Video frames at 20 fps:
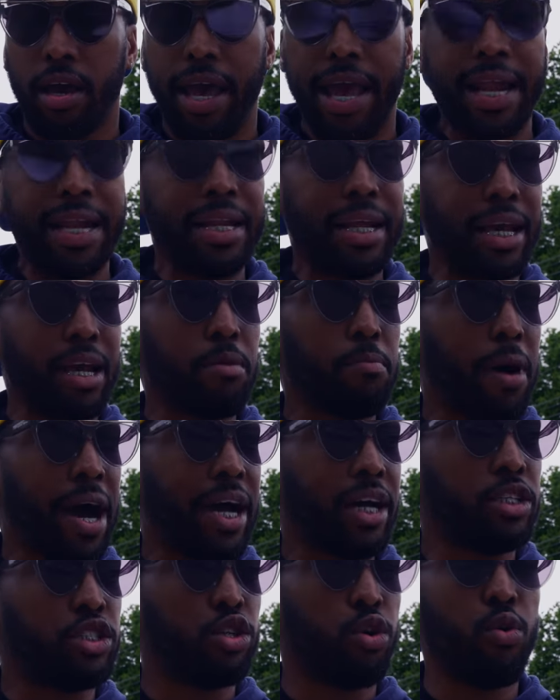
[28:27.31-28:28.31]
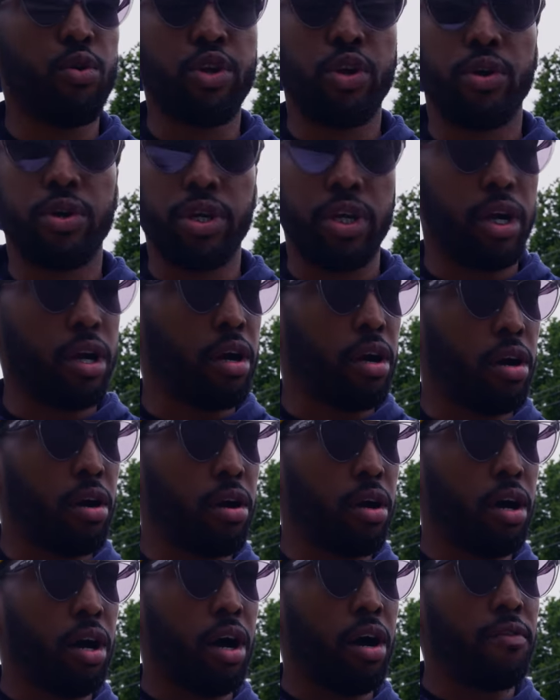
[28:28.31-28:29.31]
ending my junior year
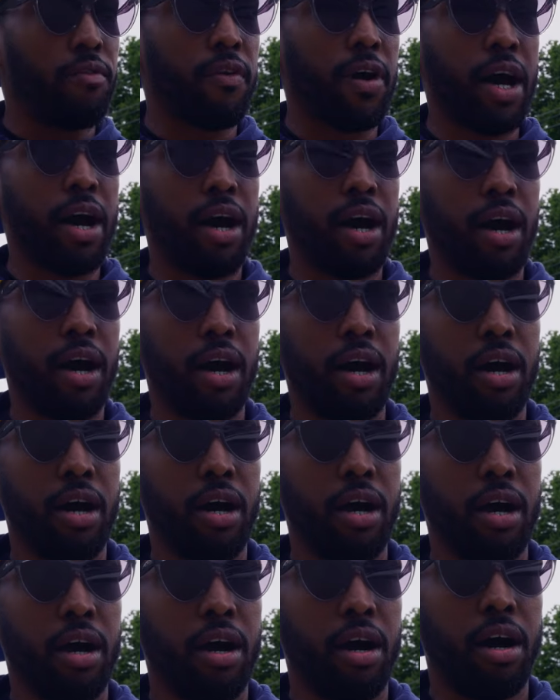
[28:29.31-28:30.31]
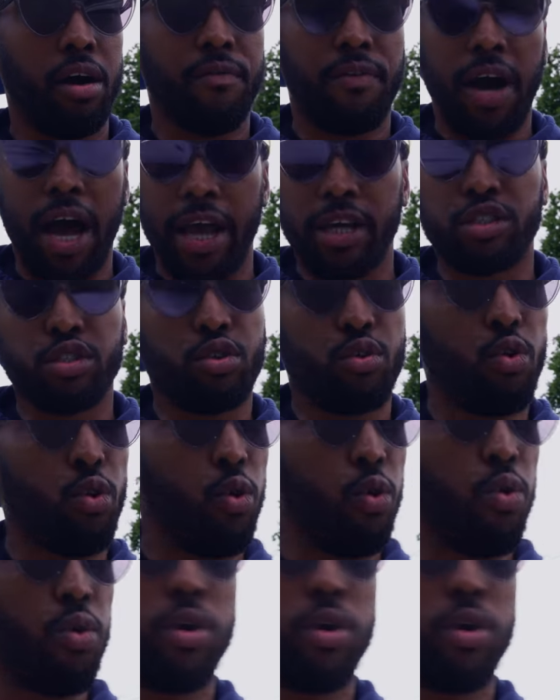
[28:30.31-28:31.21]
of high school